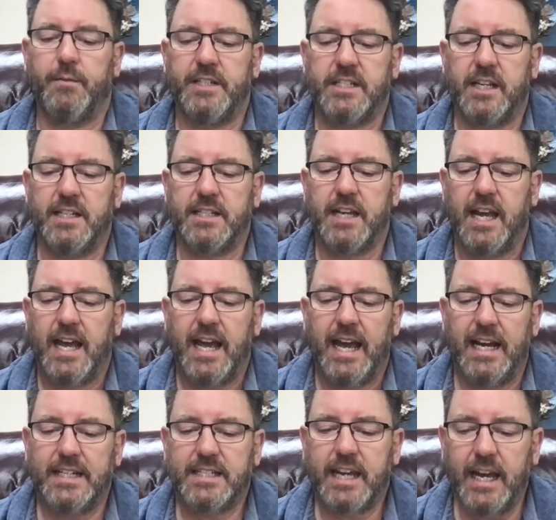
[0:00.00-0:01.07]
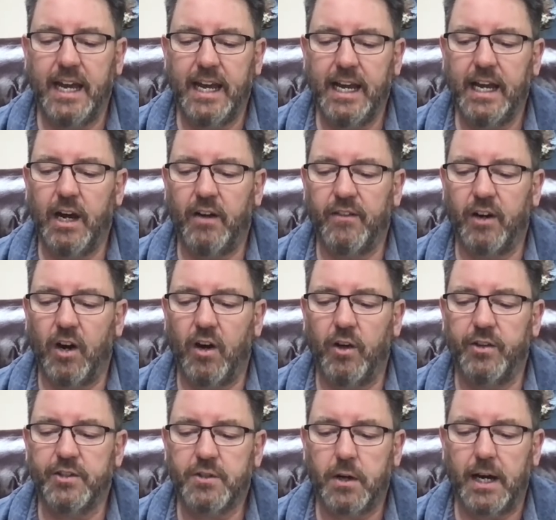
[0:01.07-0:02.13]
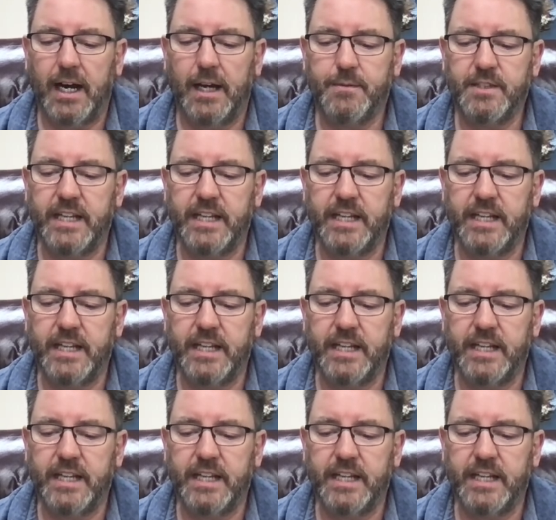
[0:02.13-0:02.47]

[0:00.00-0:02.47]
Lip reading: He says, as king over all the tribes,